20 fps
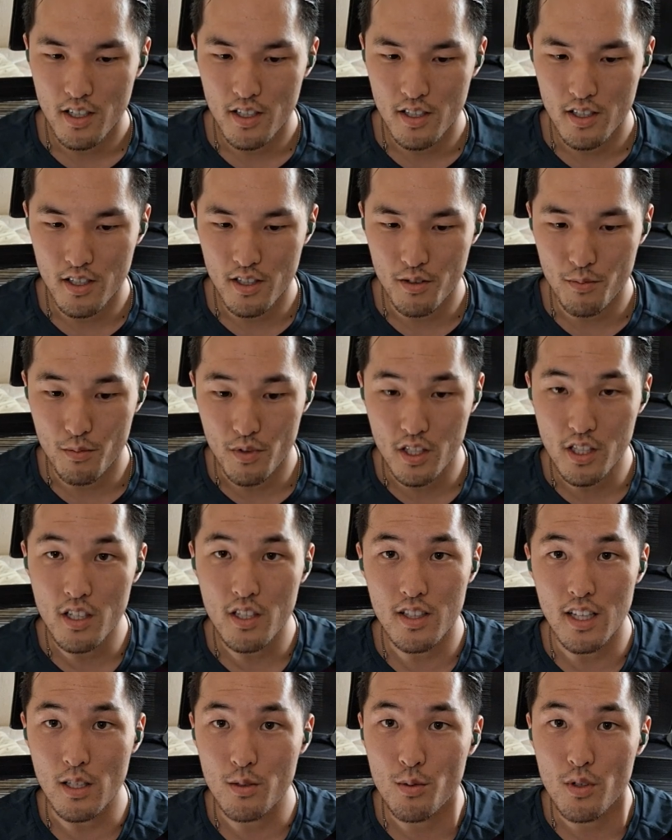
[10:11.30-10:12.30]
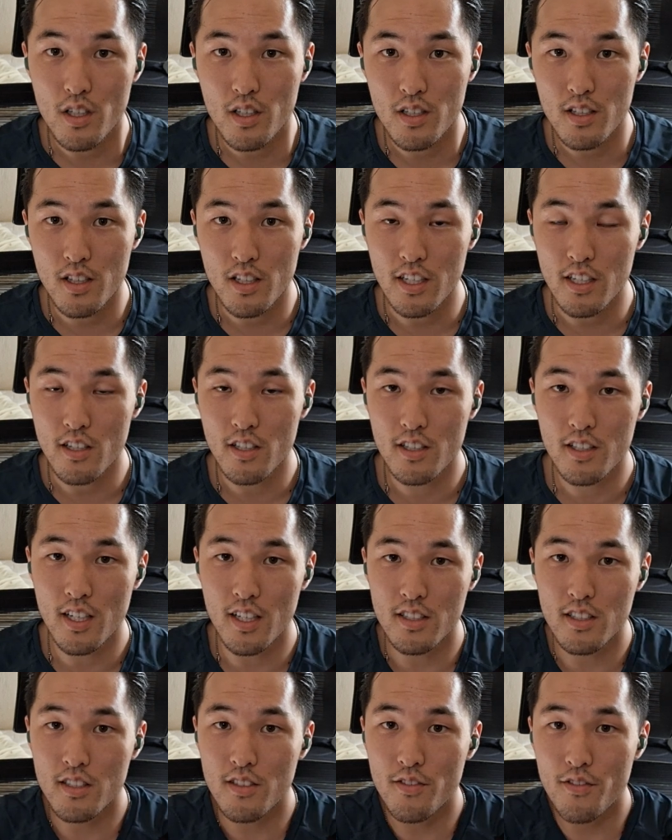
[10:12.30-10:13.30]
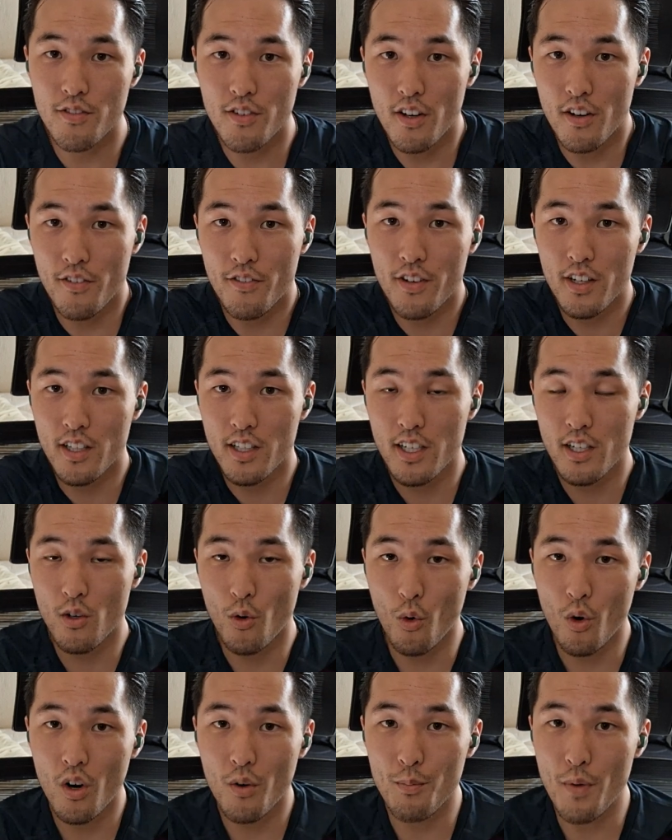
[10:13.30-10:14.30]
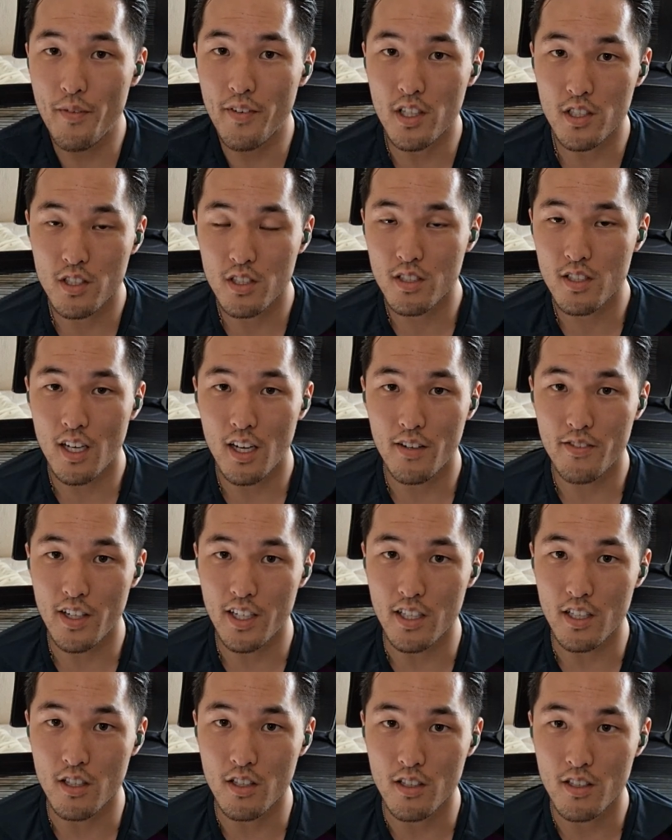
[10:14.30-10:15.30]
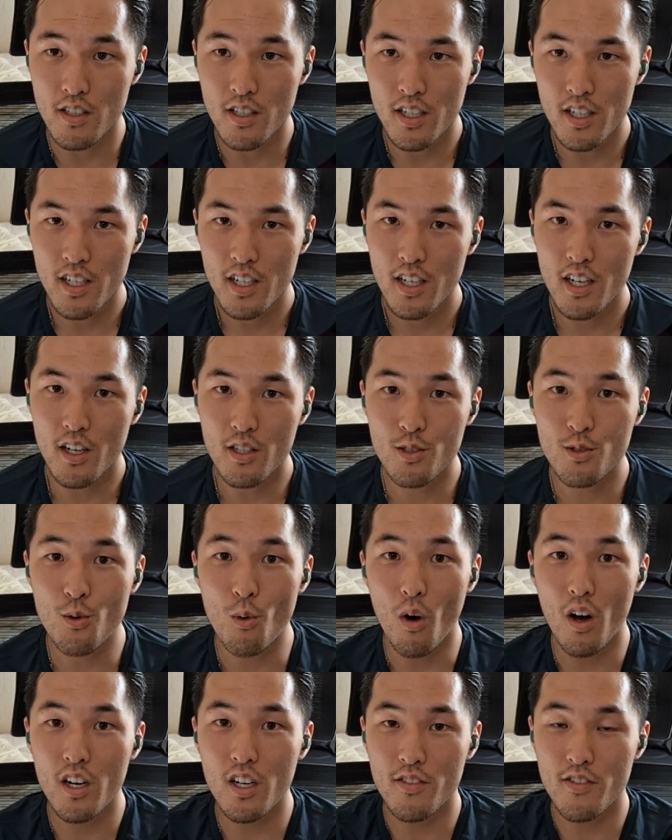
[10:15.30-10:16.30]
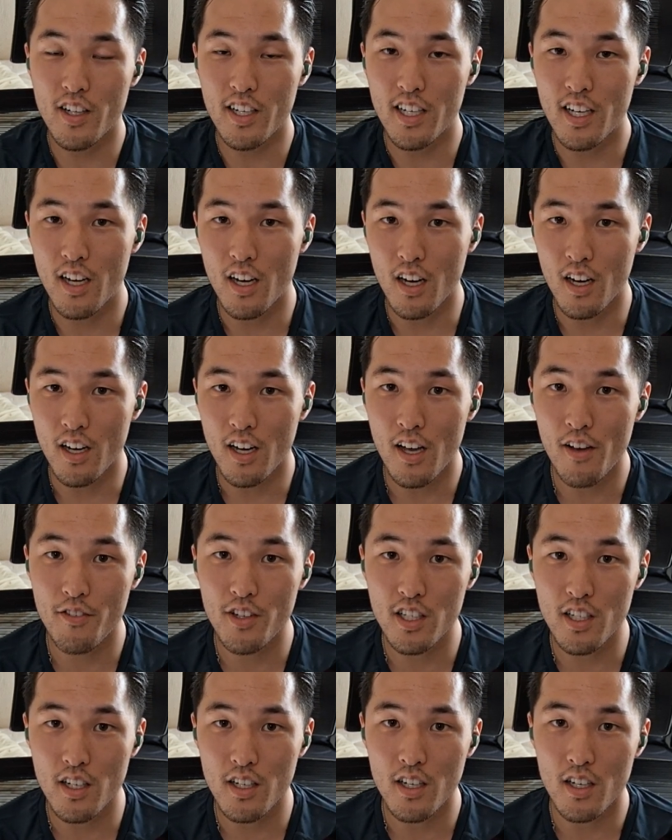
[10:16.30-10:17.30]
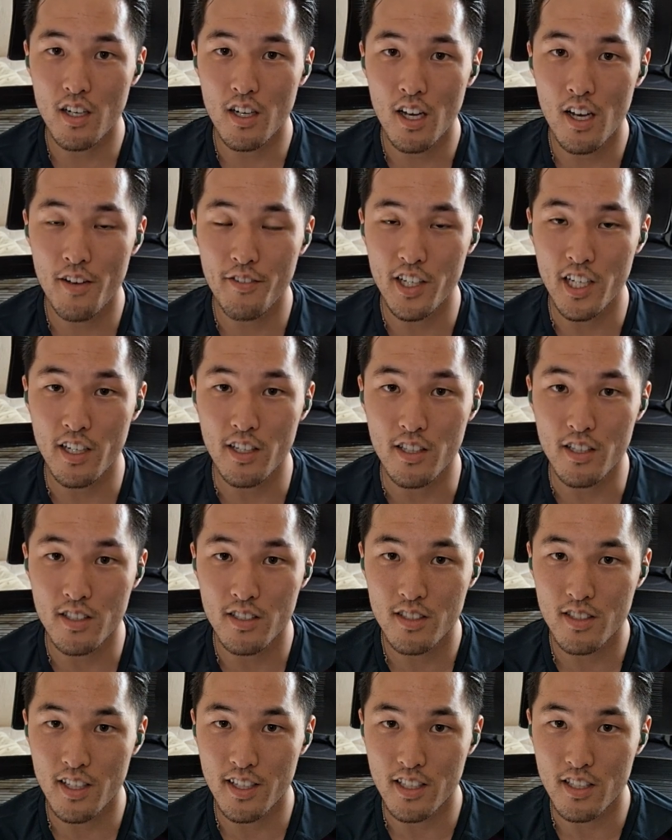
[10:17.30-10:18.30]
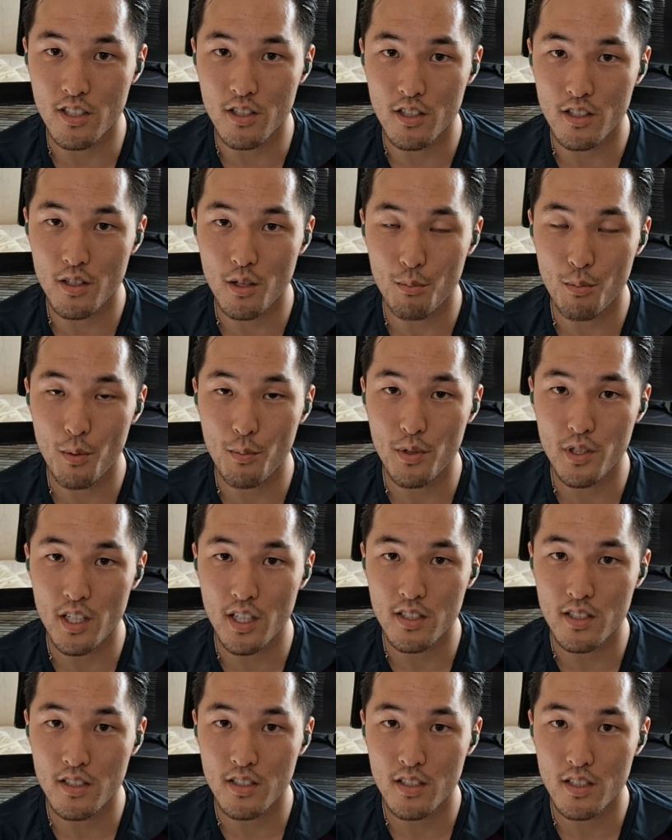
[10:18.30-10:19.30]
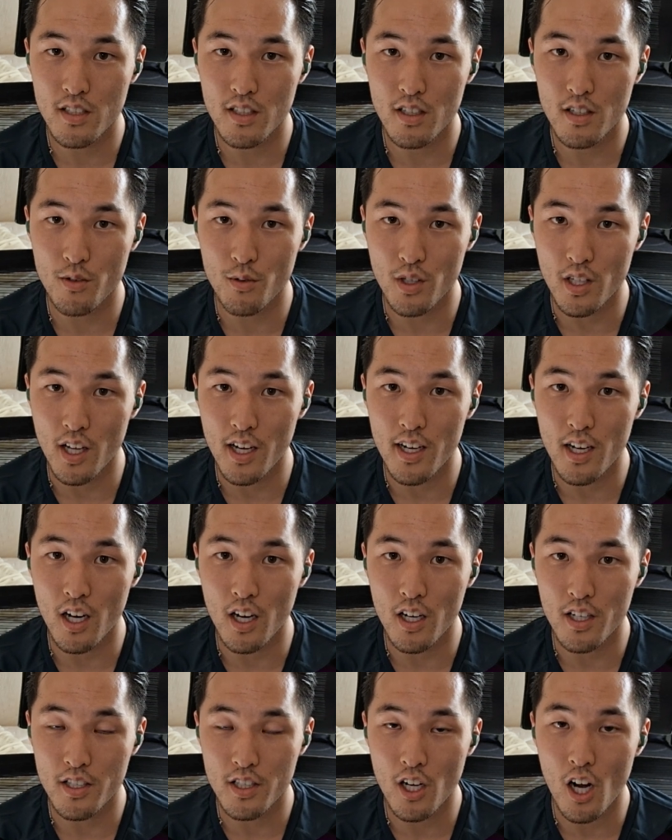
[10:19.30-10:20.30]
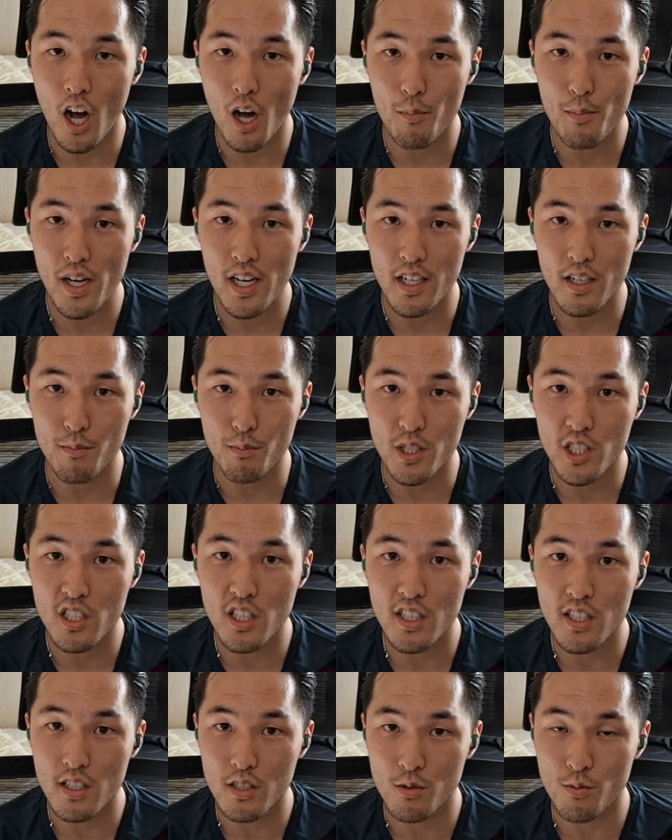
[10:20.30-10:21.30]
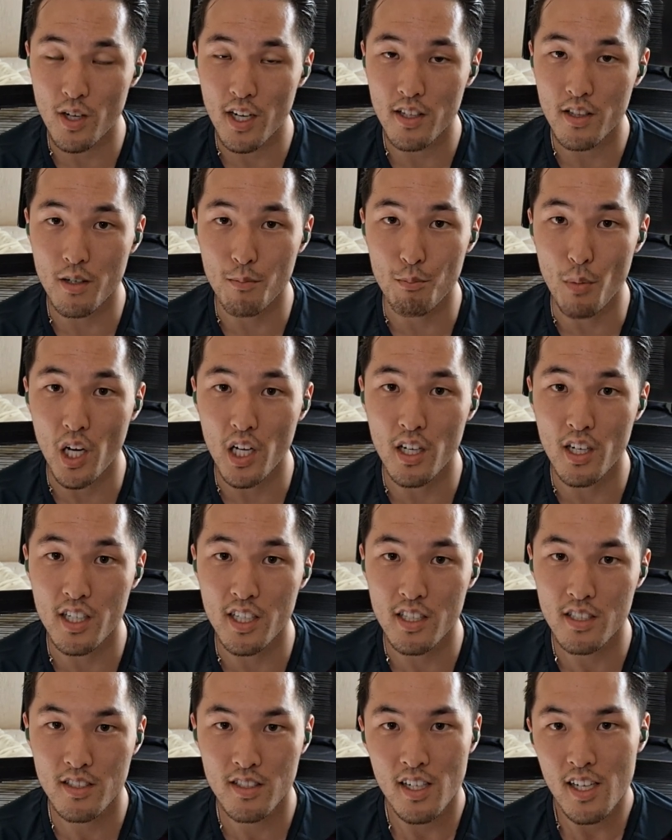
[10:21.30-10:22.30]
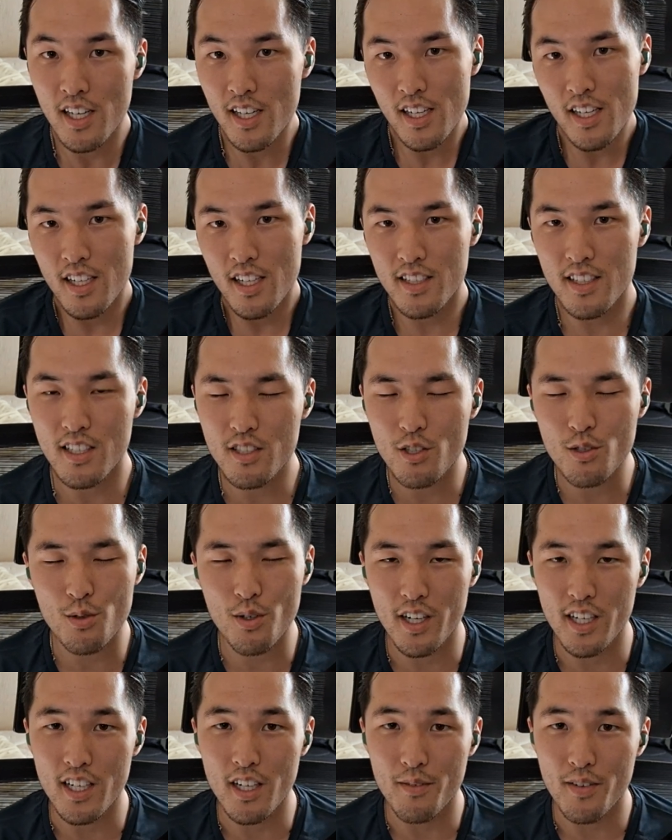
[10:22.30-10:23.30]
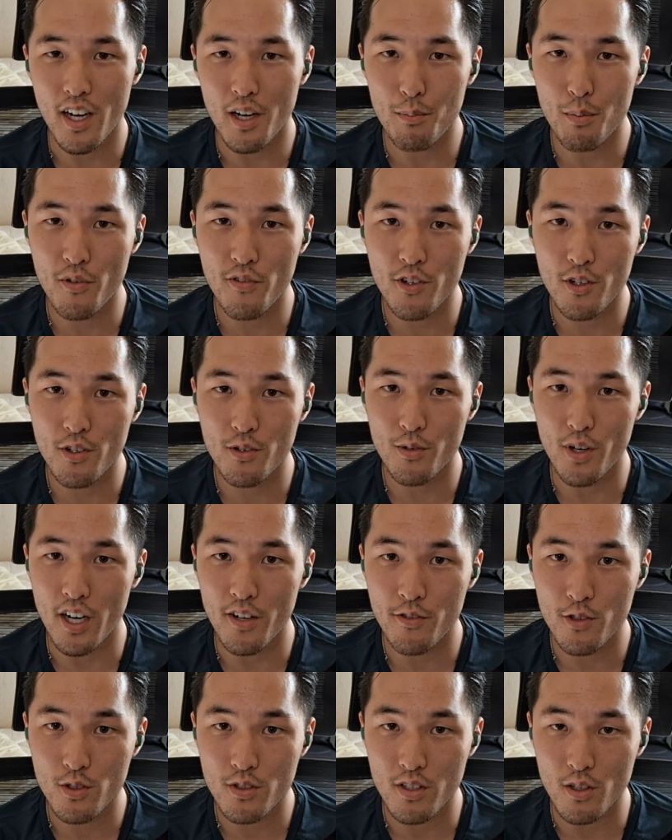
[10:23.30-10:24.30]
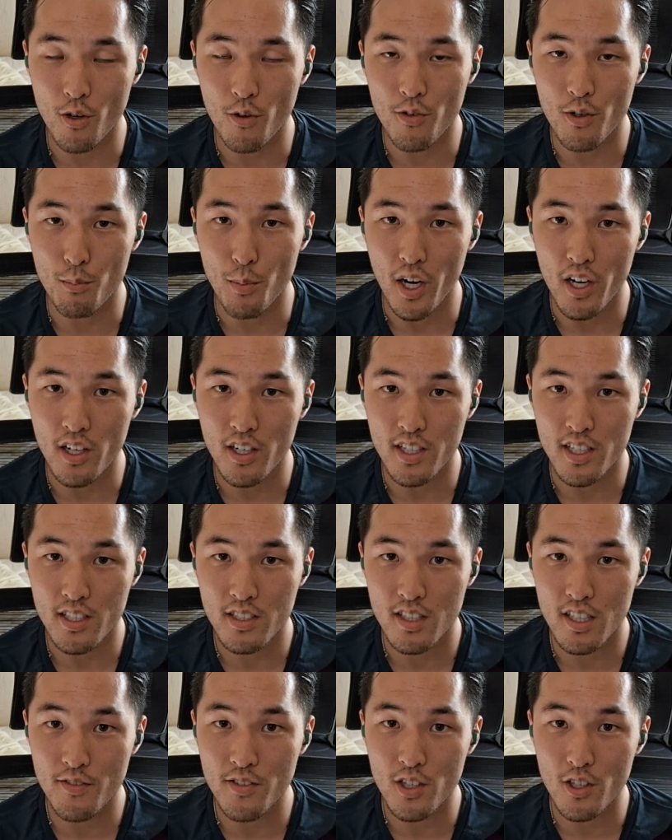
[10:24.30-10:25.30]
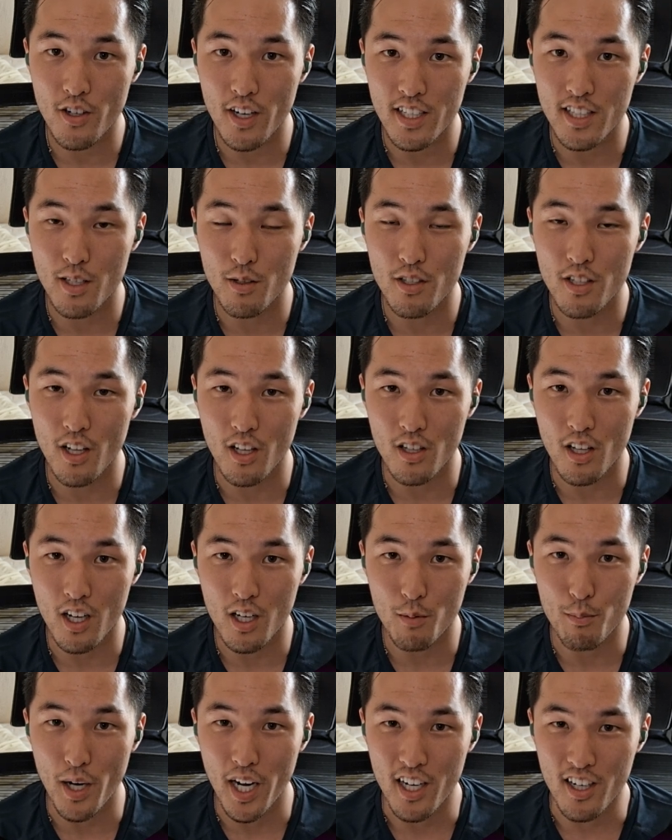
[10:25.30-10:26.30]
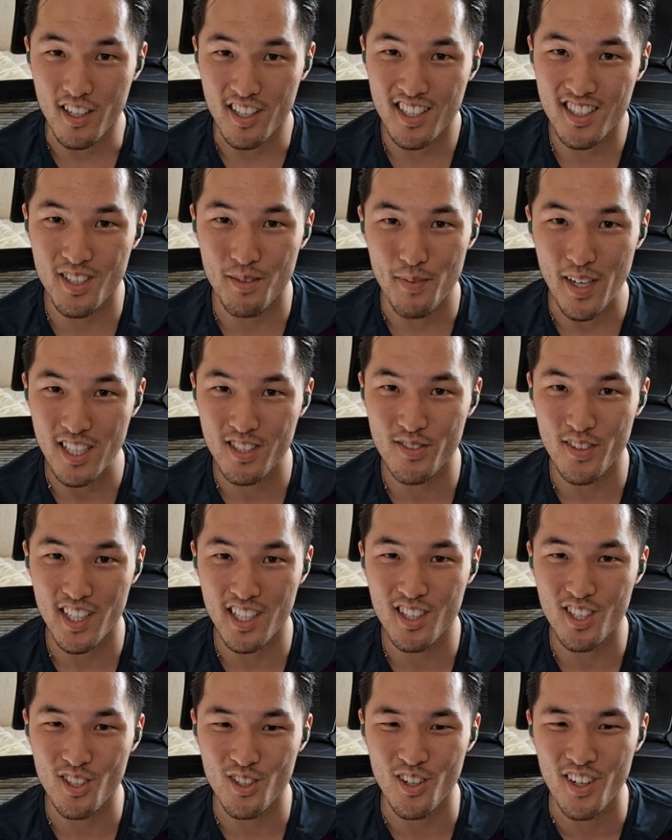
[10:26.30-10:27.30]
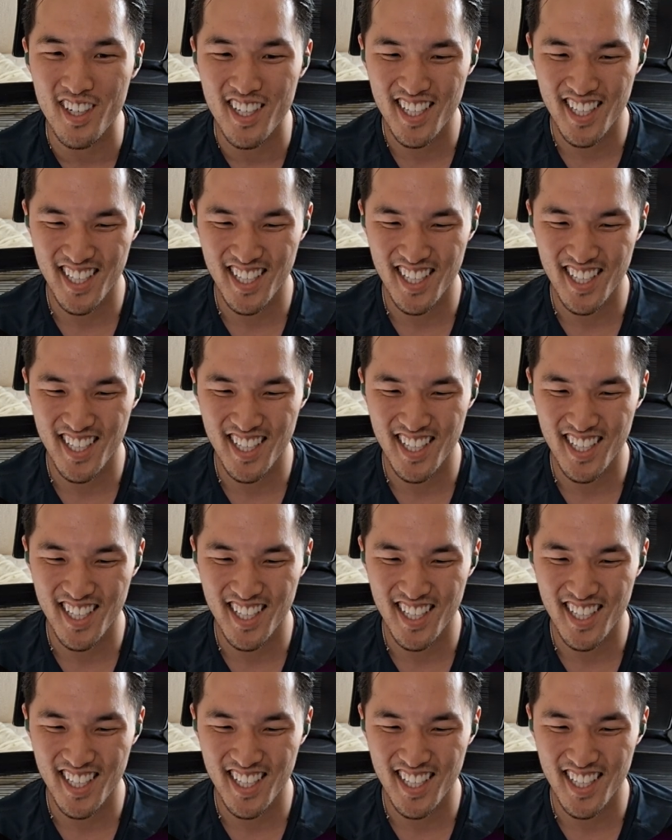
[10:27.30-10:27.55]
That's where Liara tends to fill in, or maybe I'll just have like, you know, a squad of like heavy hitters, like, you know, people that rely on combat and machine guns rather than biotics. That's just who I am. I prefer rifles over biotics, even though I did a lot of biotics in Mass Effect 2.